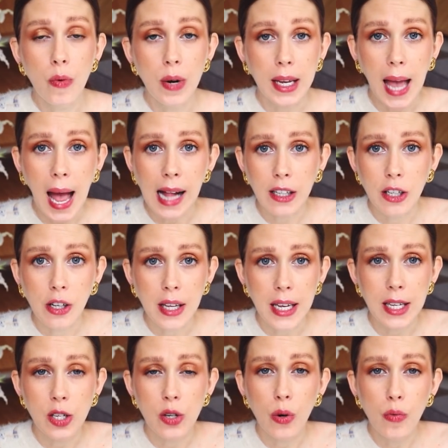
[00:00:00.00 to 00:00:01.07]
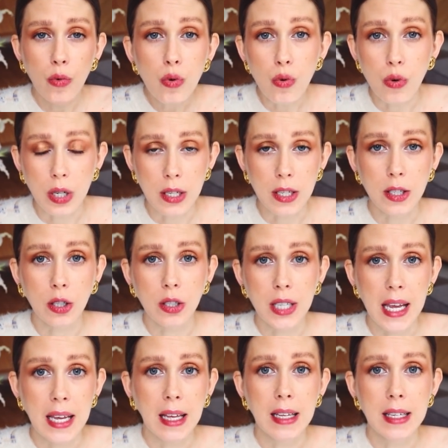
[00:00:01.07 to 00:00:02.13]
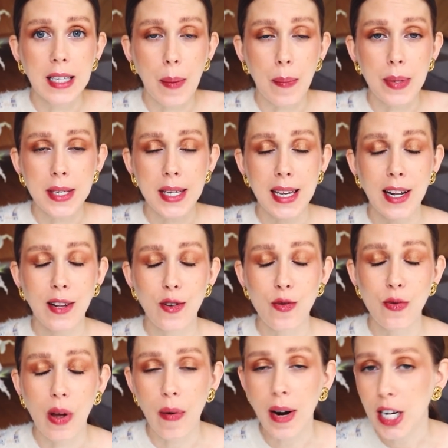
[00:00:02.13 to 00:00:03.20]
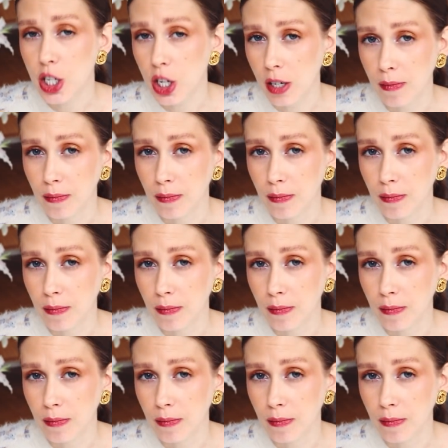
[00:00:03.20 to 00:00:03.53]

recalculate your route and start taking steps in a new direction?